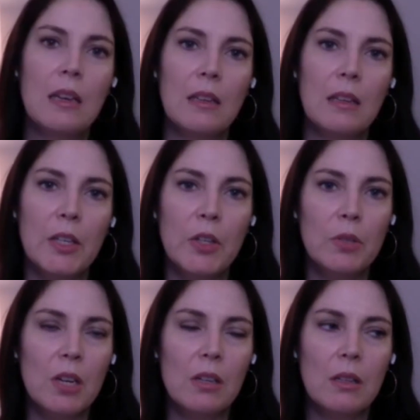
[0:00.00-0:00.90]
Can you
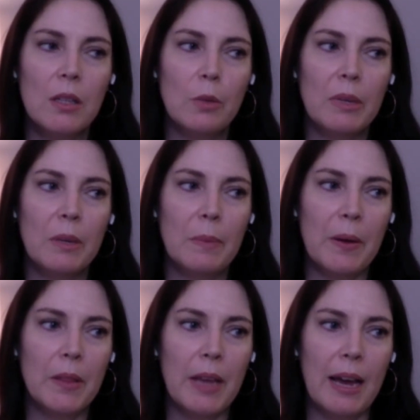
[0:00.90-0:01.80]
talk a little bit
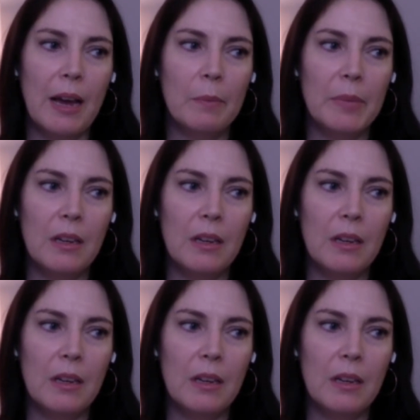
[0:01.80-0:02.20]
about that?